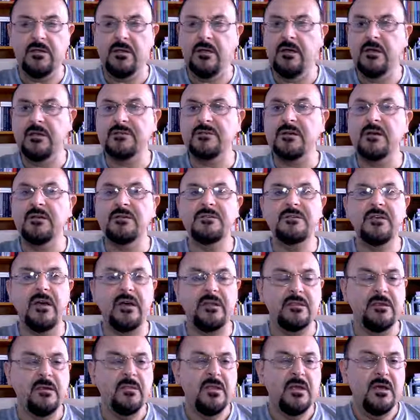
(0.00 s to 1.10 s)
As I
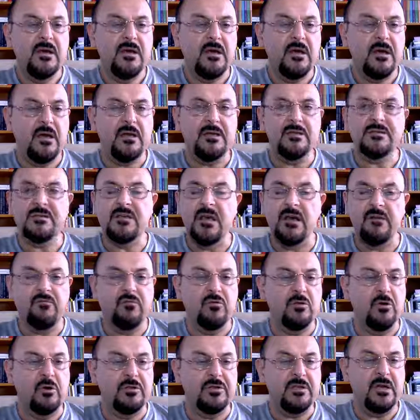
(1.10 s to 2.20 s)
said, it's
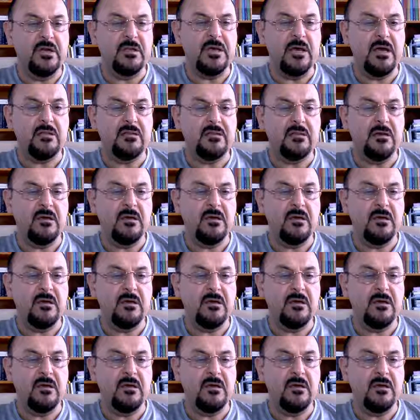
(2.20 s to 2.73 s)
floating, and